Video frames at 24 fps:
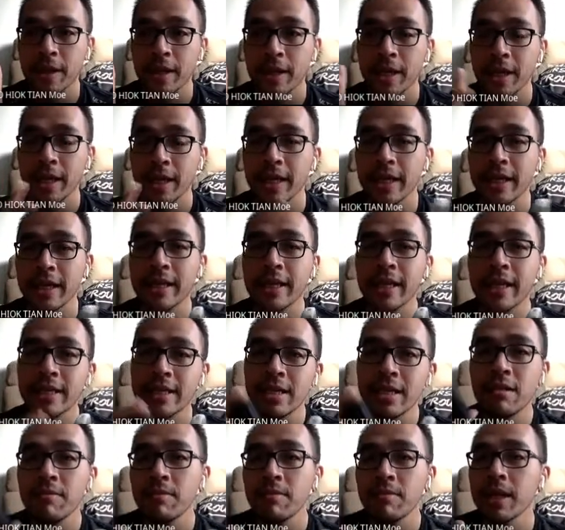It
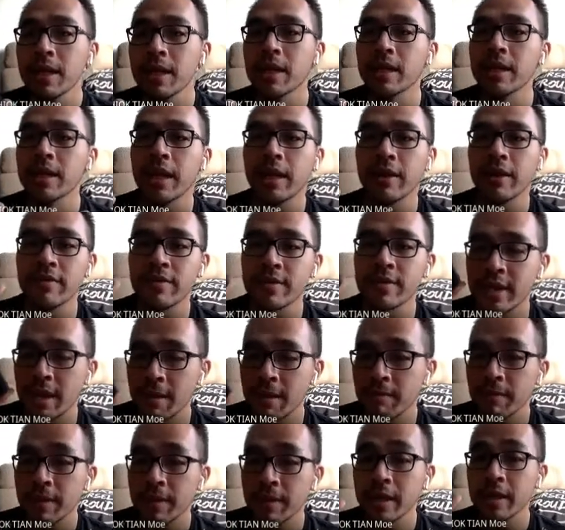doesn't mean that if
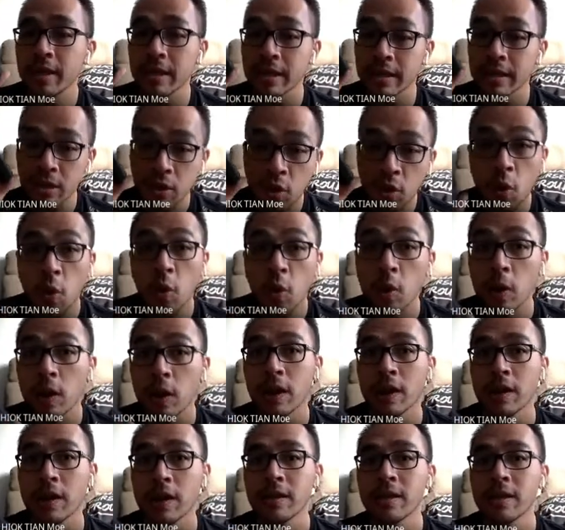something is
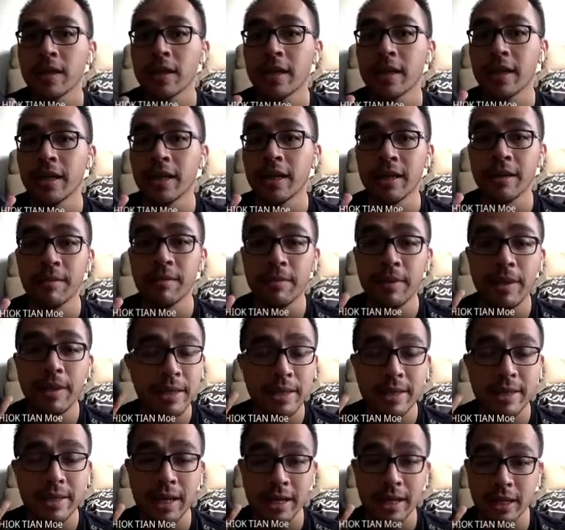cold, means
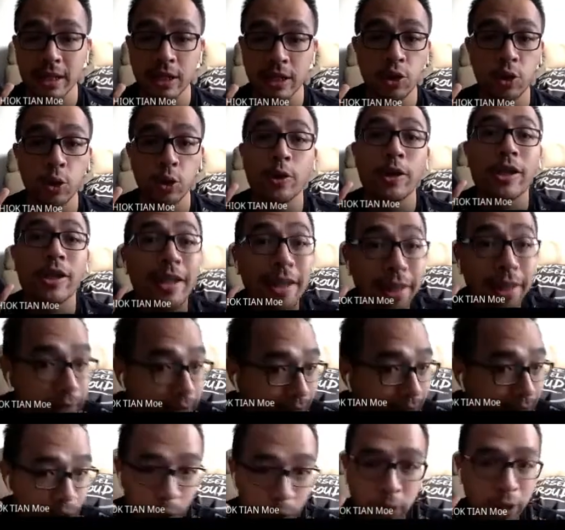there is totally
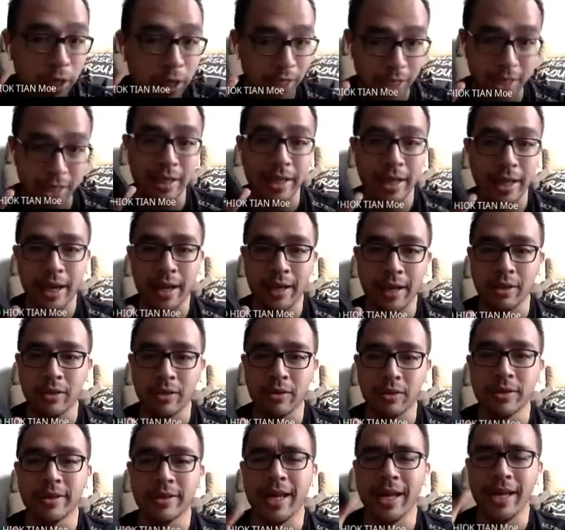no heat there. No?
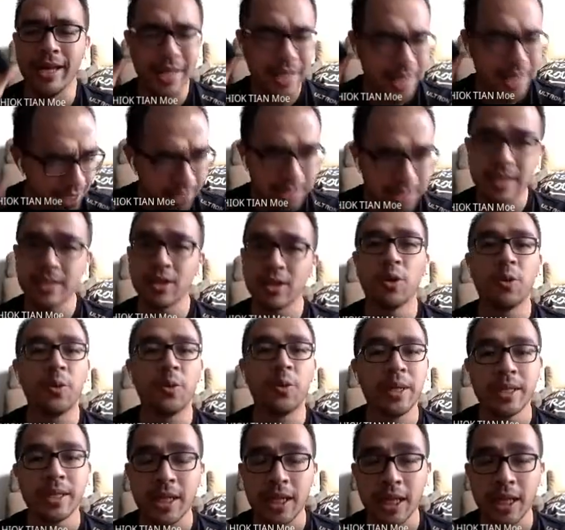There is
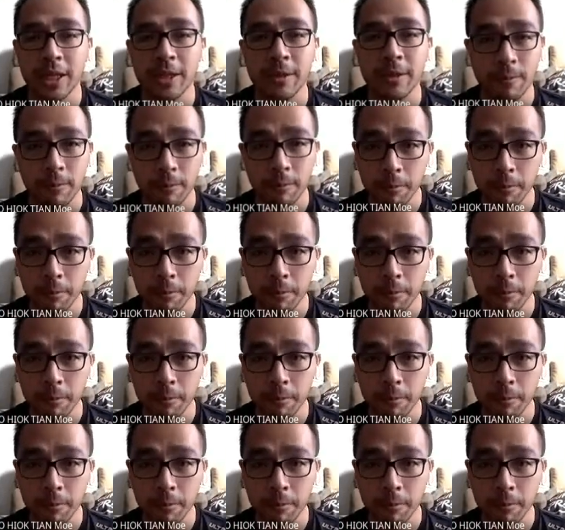always heat.